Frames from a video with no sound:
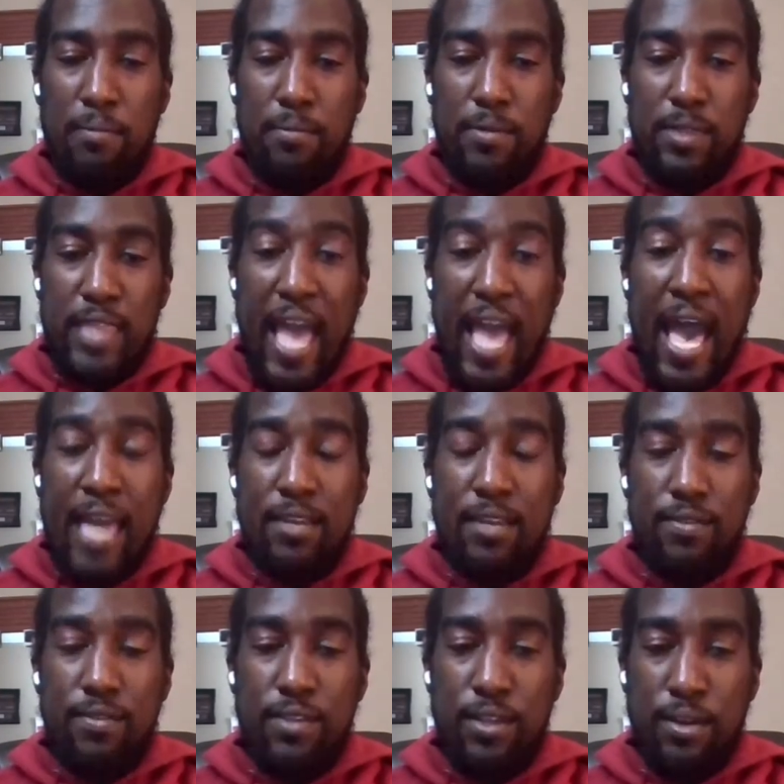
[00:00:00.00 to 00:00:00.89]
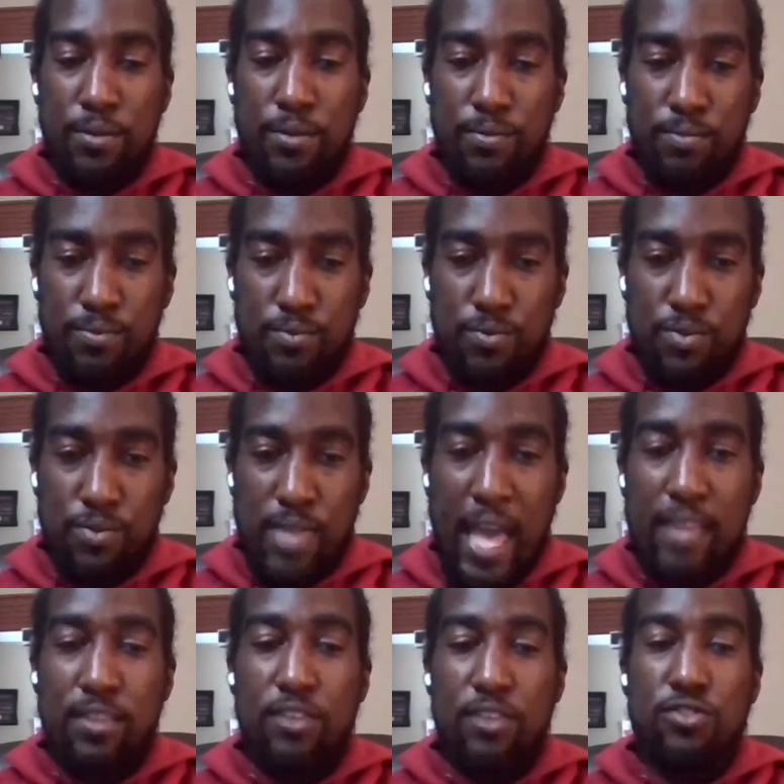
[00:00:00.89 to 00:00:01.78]
Um, that, you know,
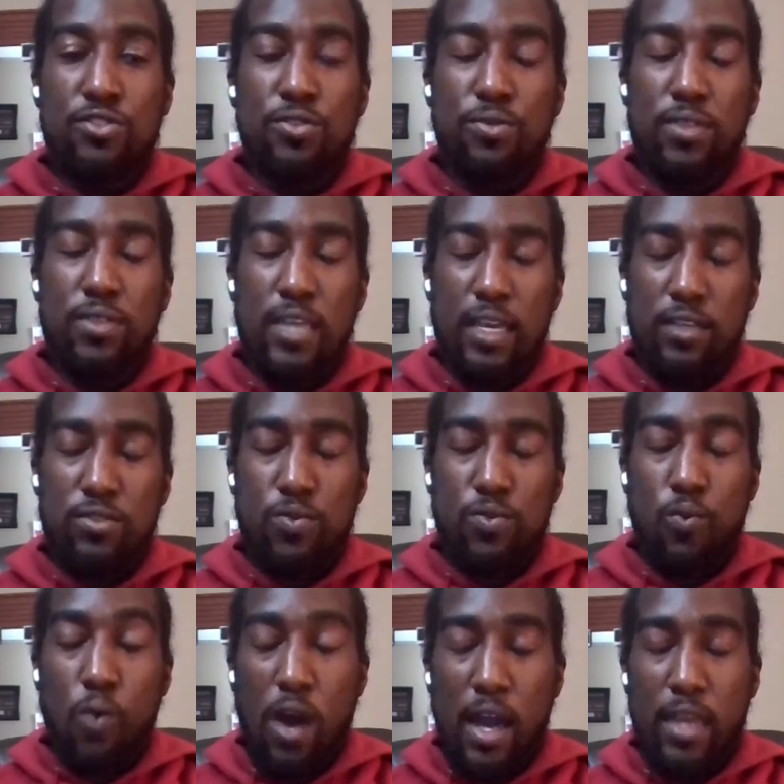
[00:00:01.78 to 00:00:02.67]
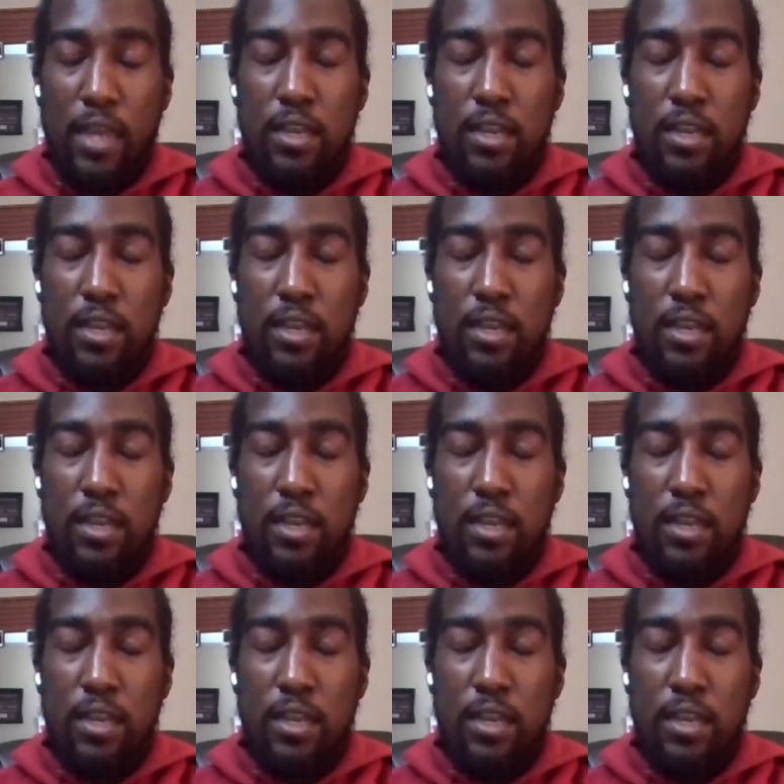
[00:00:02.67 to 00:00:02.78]
that does two things.